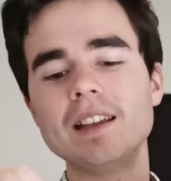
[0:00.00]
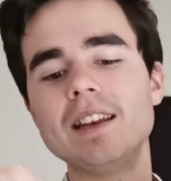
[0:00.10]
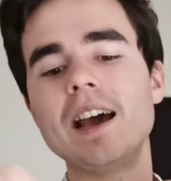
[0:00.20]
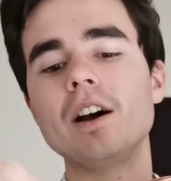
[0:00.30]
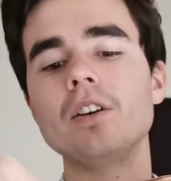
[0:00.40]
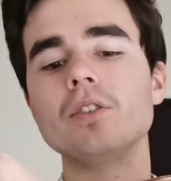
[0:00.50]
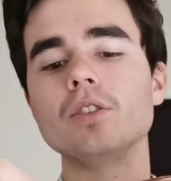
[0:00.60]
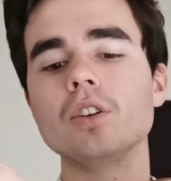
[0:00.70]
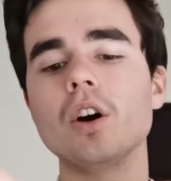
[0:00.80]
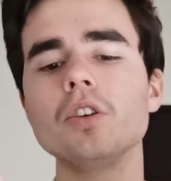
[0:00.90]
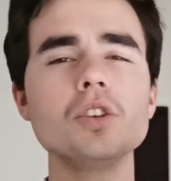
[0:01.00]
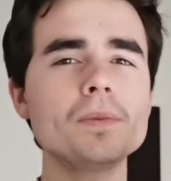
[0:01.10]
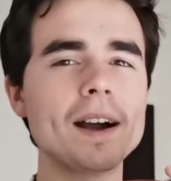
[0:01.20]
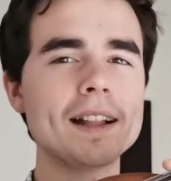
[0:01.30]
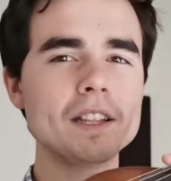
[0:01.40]
Now, on your
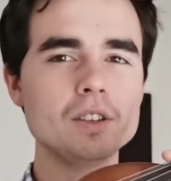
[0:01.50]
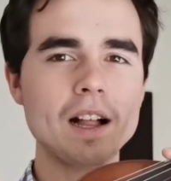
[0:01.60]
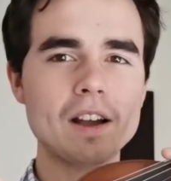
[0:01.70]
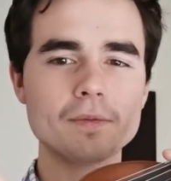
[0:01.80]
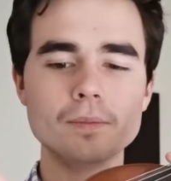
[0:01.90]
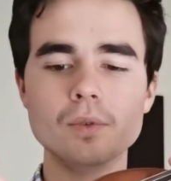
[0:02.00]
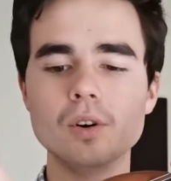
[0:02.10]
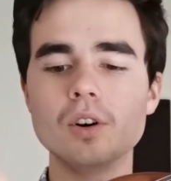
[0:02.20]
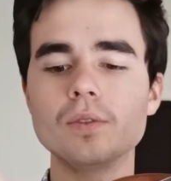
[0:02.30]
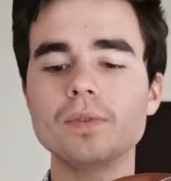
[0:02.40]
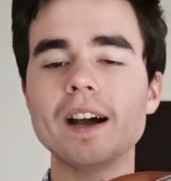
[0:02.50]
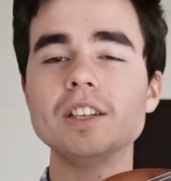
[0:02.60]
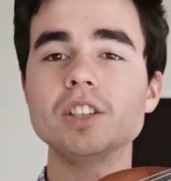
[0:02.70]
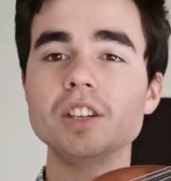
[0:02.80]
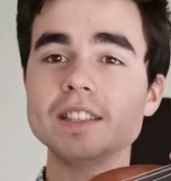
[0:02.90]
violin you'll have more fine
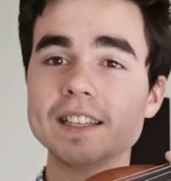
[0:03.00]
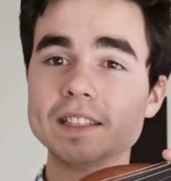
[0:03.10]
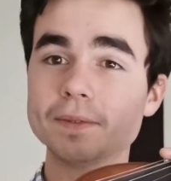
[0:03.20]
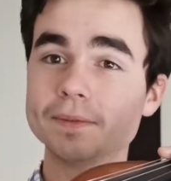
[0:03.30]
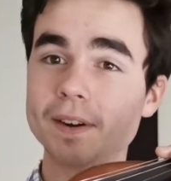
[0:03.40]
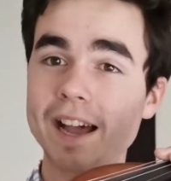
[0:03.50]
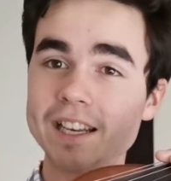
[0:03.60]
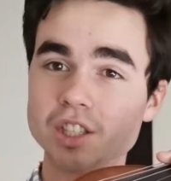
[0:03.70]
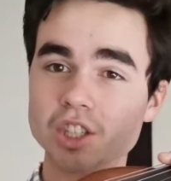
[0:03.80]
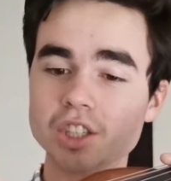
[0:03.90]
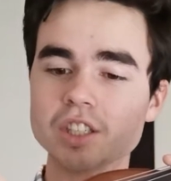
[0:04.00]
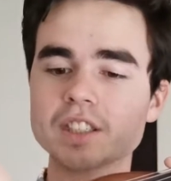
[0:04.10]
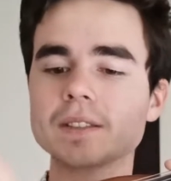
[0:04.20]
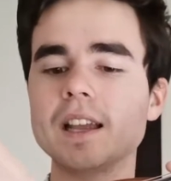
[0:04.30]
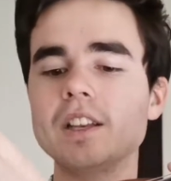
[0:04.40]
tuners. These are fine
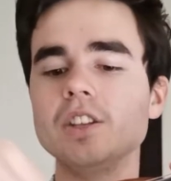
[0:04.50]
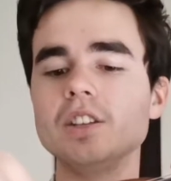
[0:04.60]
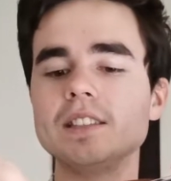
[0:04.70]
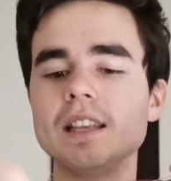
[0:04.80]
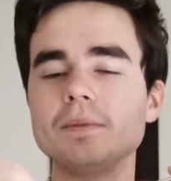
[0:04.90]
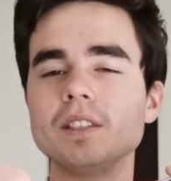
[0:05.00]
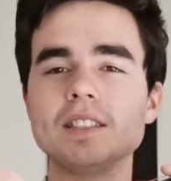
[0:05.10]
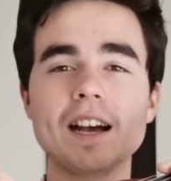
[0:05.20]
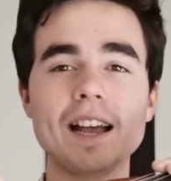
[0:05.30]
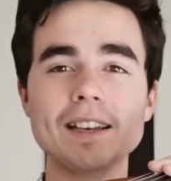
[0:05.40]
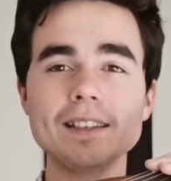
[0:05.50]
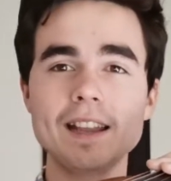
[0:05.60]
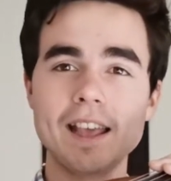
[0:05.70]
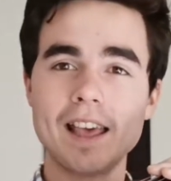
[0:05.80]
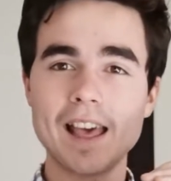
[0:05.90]
tuners, and you use them to tighten
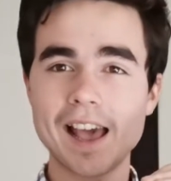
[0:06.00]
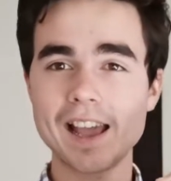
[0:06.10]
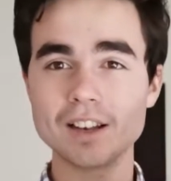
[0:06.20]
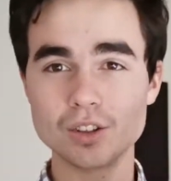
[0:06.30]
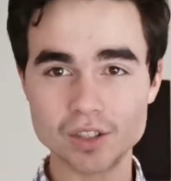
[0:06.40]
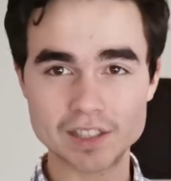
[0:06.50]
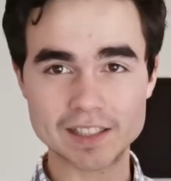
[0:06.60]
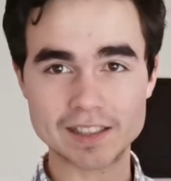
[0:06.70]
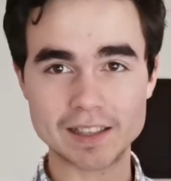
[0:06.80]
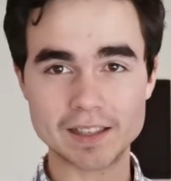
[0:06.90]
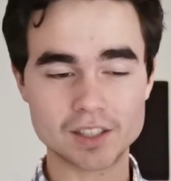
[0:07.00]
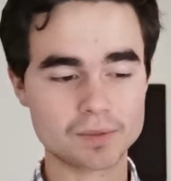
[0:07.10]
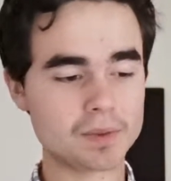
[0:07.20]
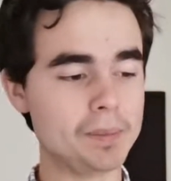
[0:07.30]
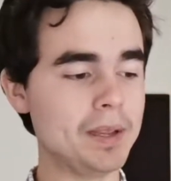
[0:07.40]
and loosen
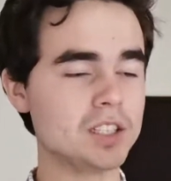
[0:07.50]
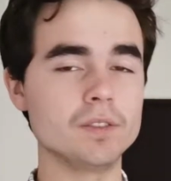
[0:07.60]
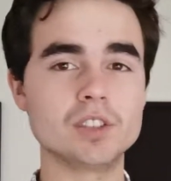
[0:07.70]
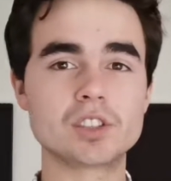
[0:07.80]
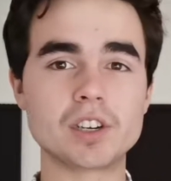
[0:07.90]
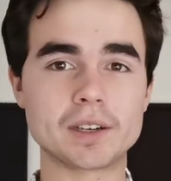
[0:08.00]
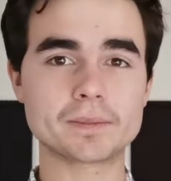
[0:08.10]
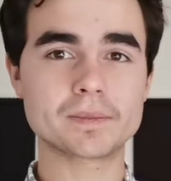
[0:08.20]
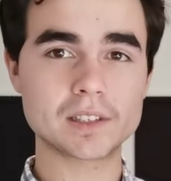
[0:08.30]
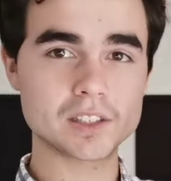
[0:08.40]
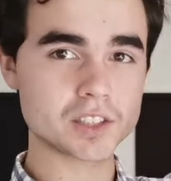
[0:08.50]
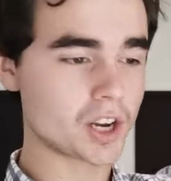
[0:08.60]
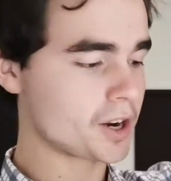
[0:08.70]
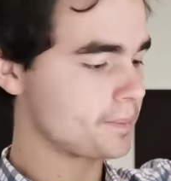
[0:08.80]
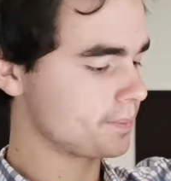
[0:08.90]
the pitch of the string.
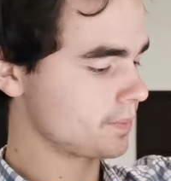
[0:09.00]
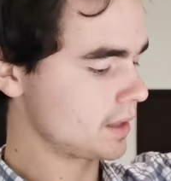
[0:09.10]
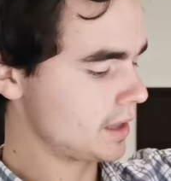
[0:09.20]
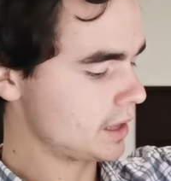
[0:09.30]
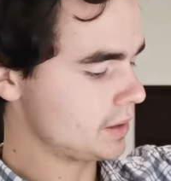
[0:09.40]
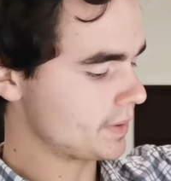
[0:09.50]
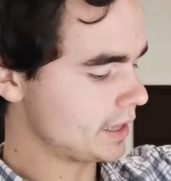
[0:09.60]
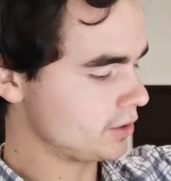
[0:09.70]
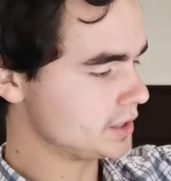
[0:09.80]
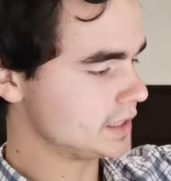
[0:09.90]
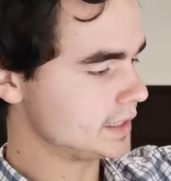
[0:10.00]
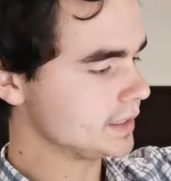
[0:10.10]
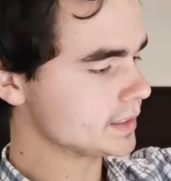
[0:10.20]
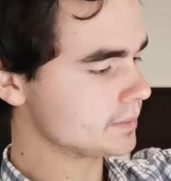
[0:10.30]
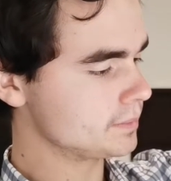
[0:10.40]
So if I loosen
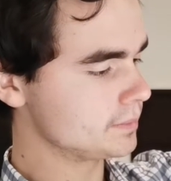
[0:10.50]
this,